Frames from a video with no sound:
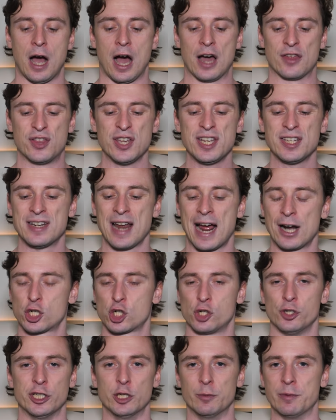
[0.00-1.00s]
I think
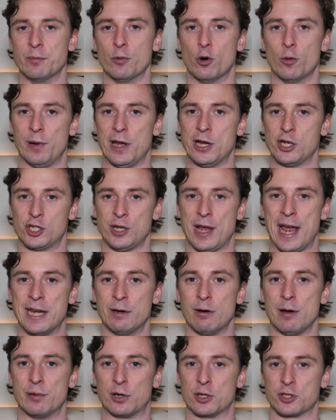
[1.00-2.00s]
naturally he'll be more patient
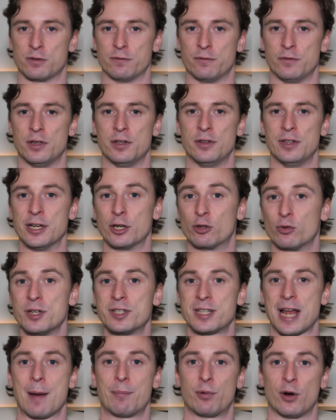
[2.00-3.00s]
anyway because of the
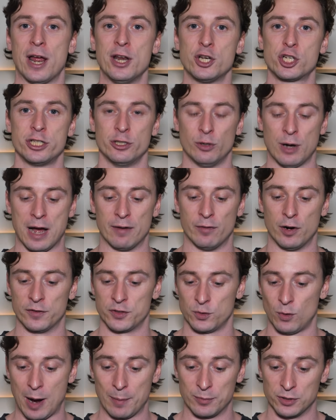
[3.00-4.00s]
increased apprehension he'll have
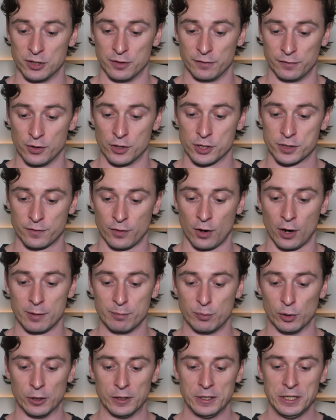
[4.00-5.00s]
after what happened in the first fight.
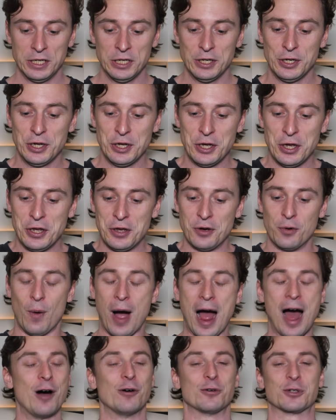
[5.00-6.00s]
But
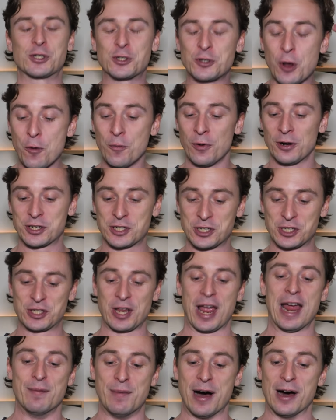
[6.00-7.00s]
wow, so much to
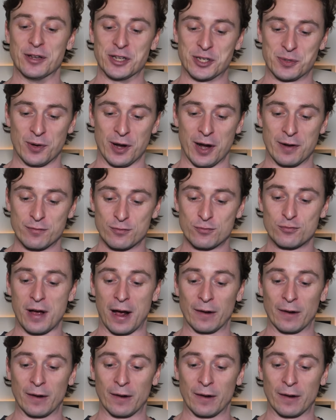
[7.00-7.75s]
say about this one.